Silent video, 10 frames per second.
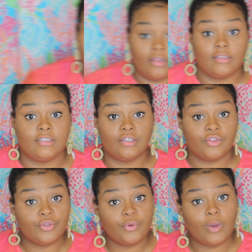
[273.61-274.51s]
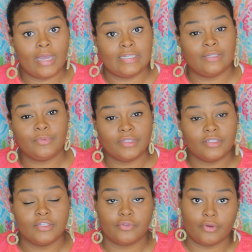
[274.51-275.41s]
On this glue, I did read
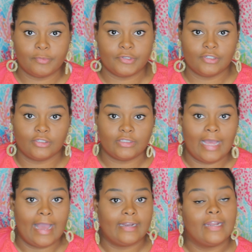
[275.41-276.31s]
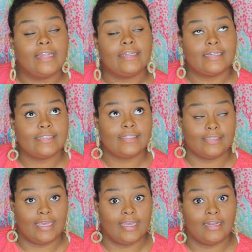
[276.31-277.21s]
the description online and it did
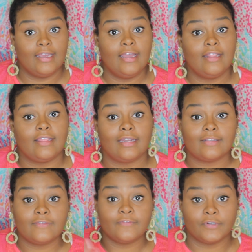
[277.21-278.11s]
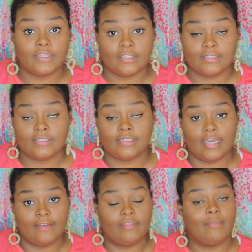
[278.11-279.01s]
say that for this to
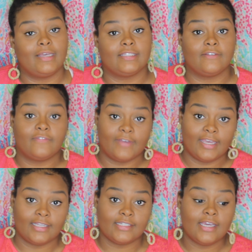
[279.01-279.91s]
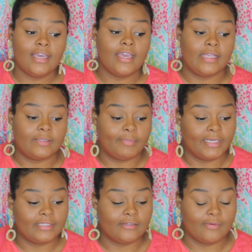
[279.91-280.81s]
have the best effect, it's
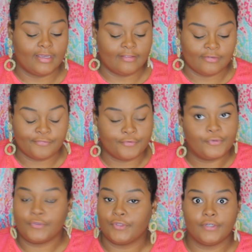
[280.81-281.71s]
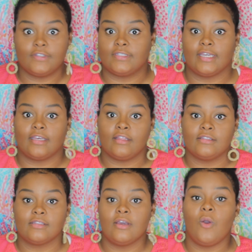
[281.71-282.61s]
best to wait the full 30
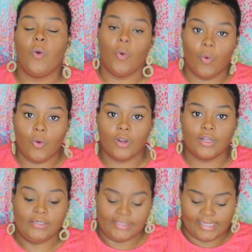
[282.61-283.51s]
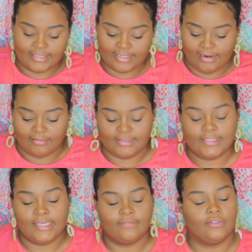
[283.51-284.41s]
seconds or test it out and
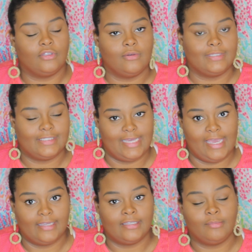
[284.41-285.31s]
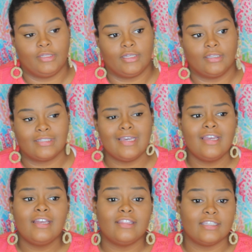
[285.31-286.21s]
see if the glue is tacky, because
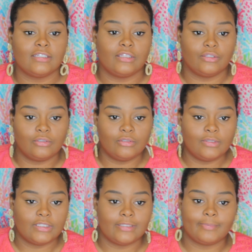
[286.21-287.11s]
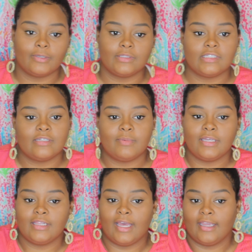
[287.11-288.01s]
this glue is supposed to
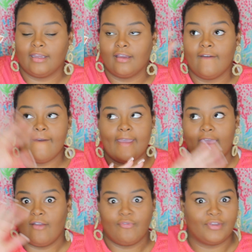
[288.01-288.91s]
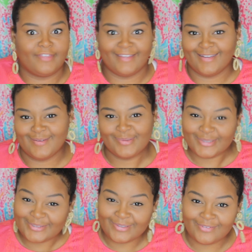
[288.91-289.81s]
be like everything
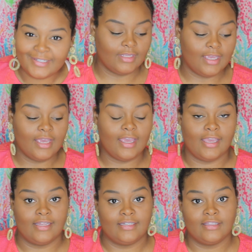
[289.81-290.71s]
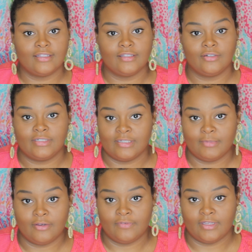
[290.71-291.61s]
proof. And in their little
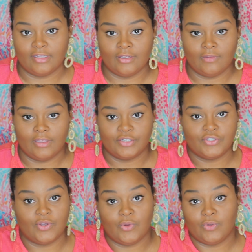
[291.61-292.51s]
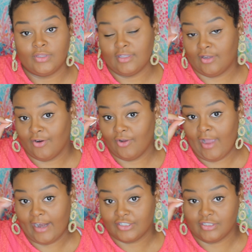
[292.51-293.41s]
demo video, they showed the girl
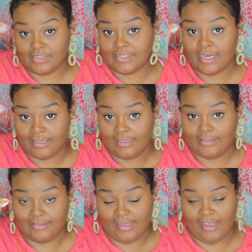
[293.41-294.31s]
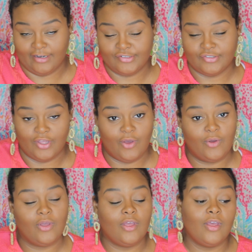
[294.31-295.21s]
actually tucking the lash,
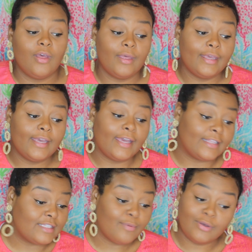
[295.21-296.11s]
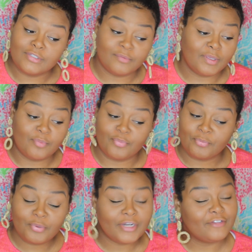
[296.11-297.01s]
so it's supposed to be
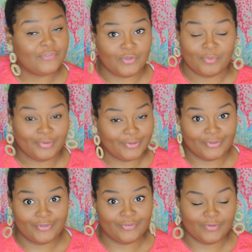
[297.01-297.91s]
pretty foolproof.